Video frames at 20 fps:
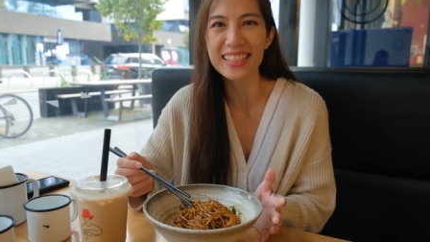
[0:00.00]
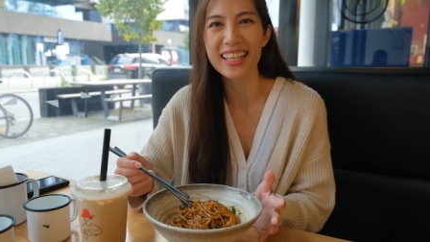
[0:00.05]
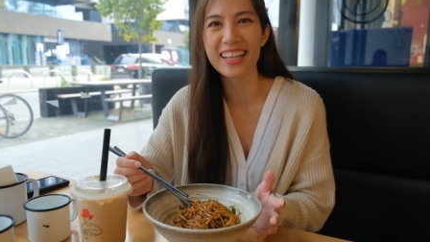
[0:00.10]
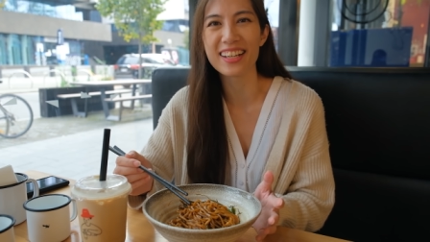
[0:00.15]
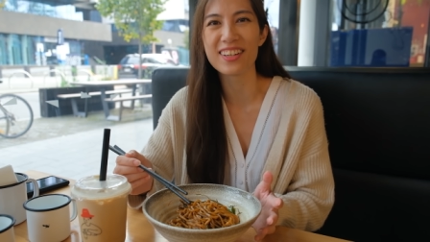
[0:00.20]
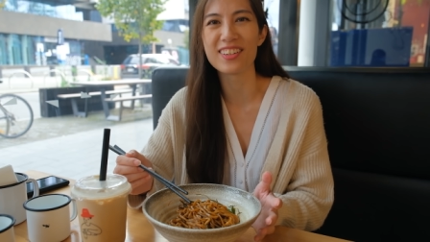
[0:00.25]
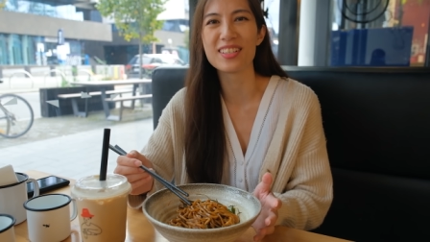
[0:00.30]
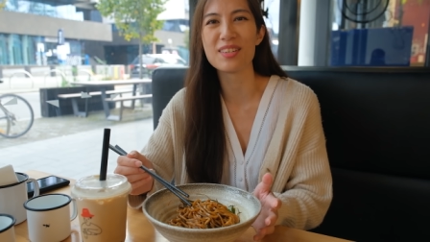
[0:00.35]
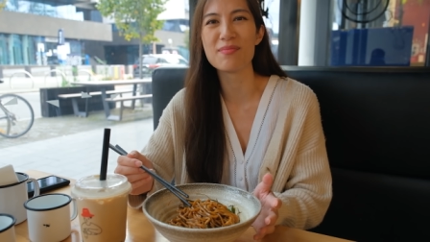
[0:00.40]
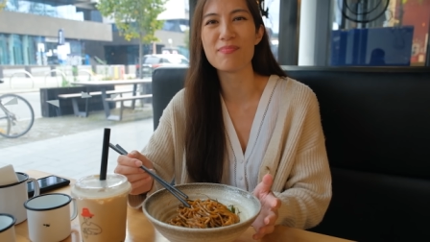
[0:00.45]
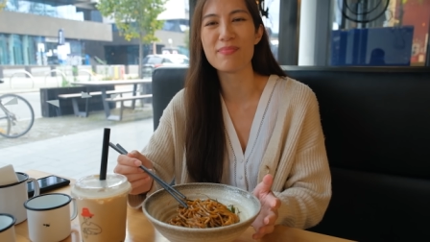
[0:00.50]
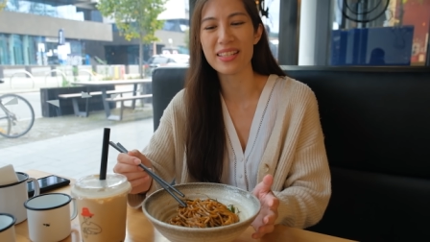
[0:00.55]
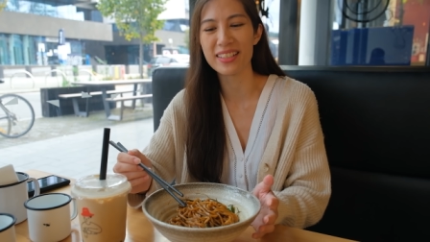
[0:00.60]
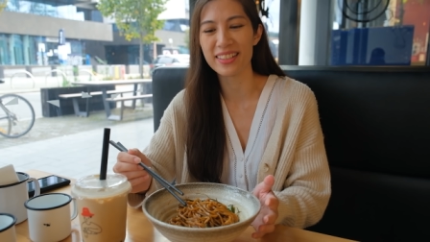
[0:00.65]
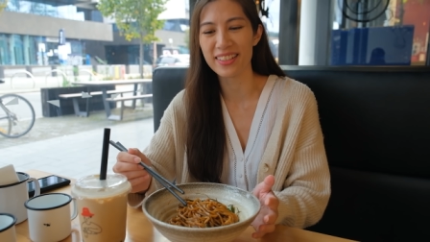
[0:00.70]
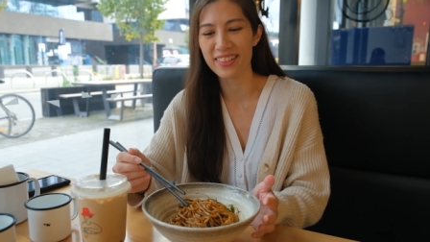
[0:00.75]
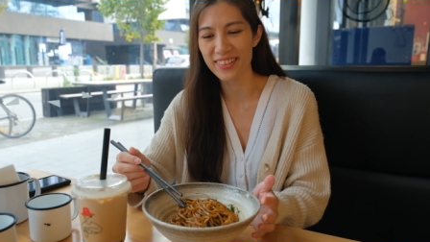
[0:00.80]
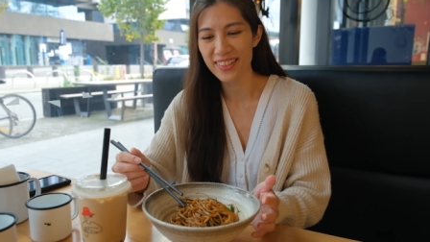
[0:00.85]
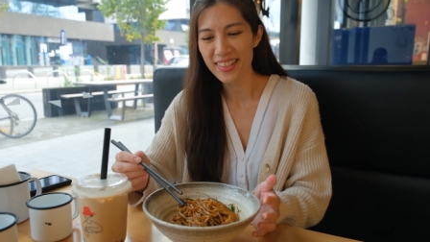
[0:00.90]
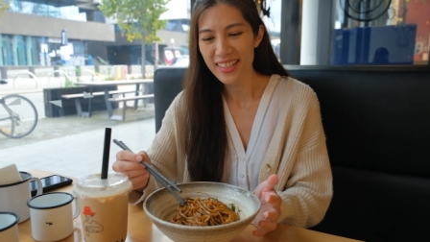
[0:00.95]
that on a
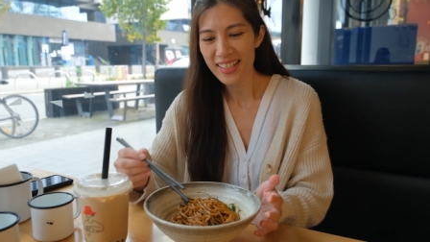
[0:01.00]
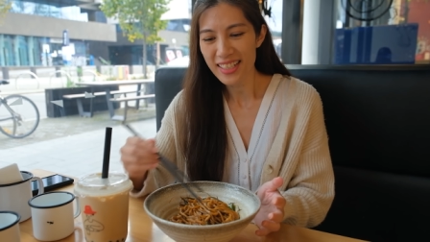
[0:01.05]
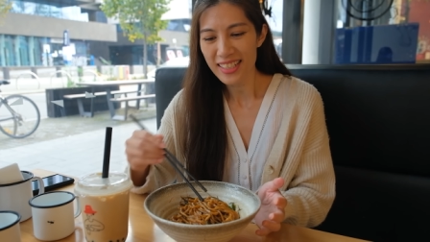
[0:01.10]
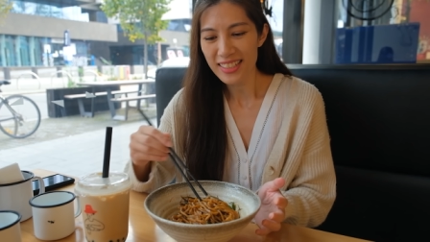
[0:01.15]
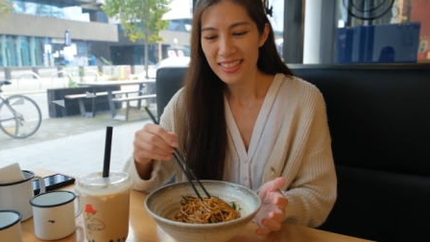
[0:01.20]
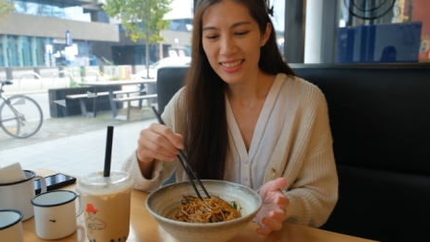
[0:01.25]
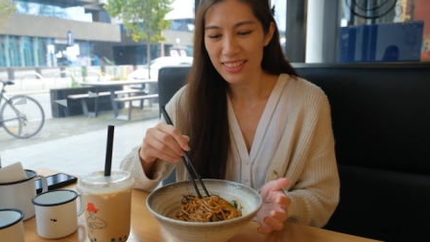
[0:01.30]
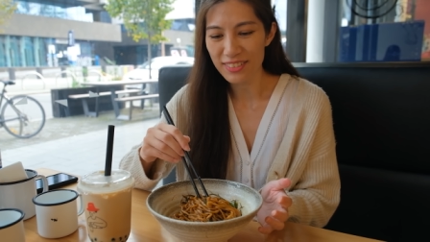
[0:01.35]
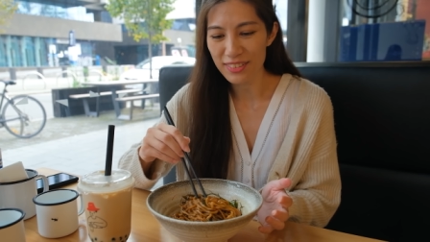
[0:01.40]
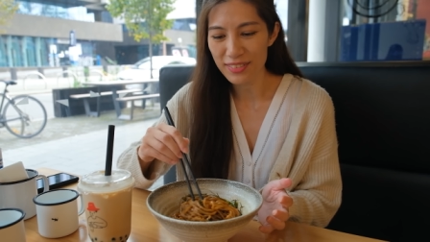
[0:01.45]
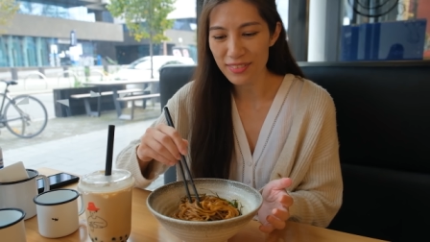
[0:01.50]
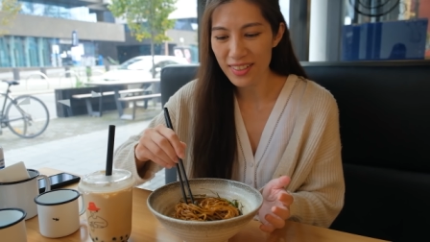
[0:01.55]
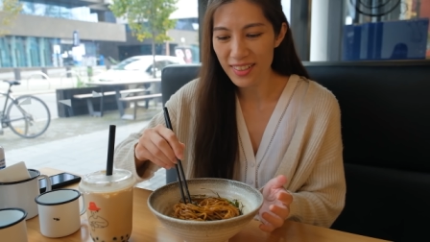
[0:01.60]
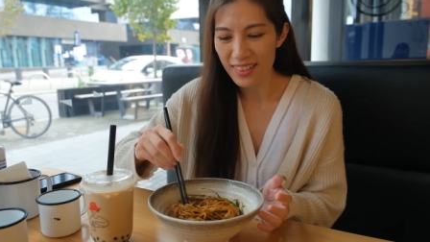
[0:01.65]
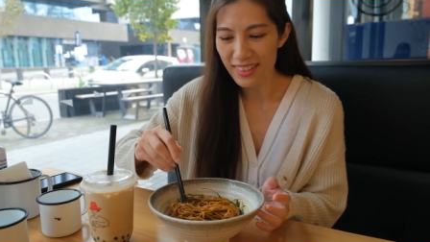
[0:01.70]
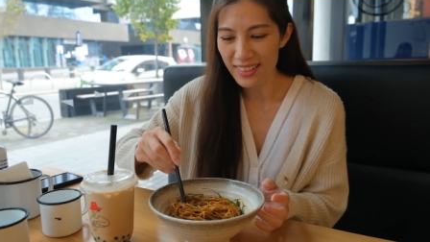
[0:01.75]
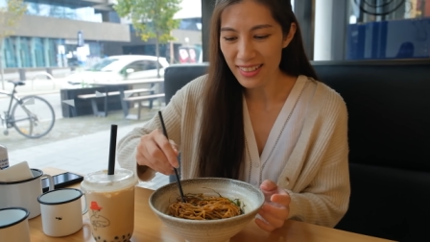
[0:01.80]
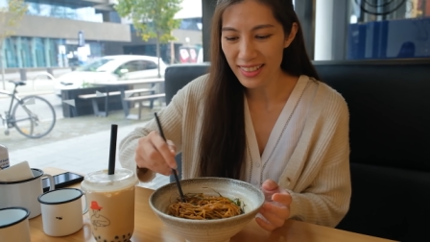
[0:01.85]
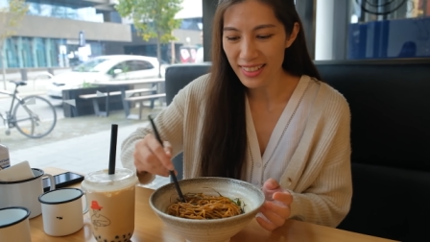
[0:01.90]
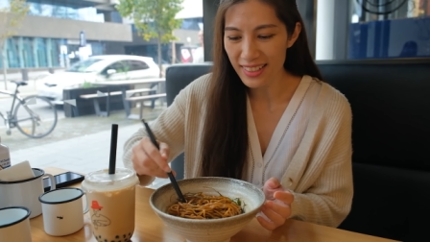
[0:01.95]
menu. So we've
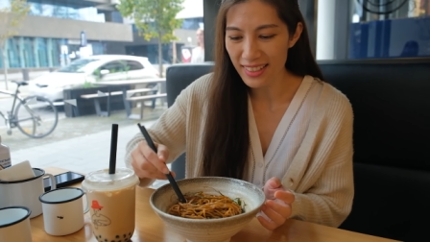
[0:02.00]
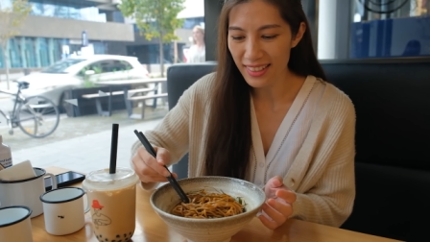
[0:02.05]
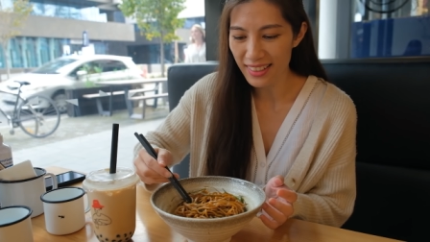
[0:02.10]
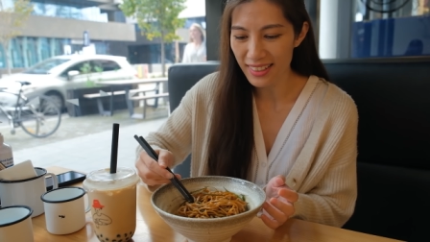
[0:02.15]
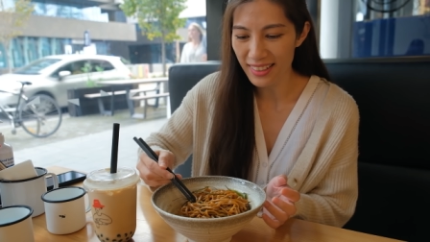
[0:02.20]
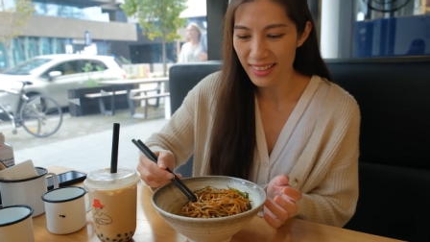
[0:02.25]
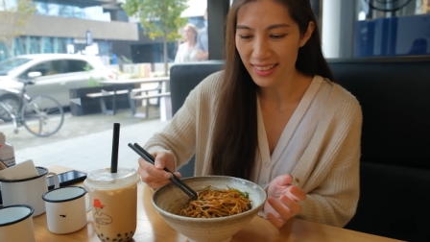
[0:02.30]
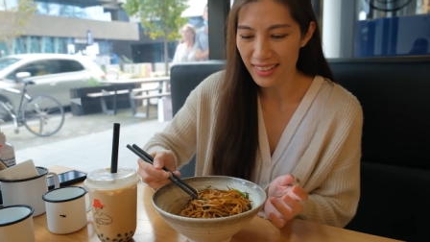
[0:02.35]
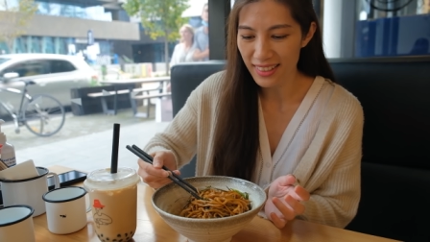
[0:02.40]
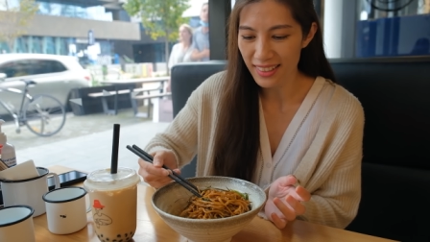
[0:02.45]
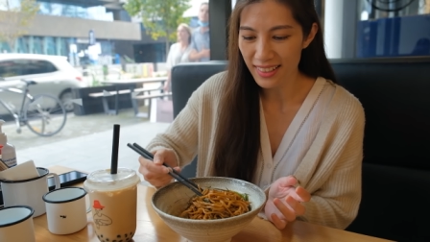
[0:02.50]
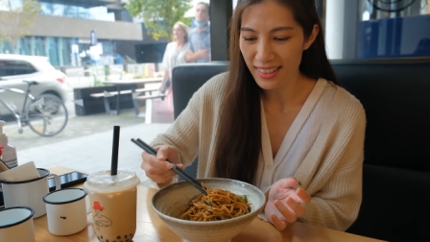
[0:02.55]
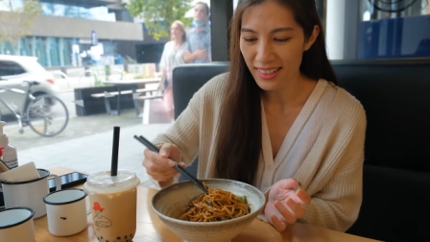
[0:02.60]
got here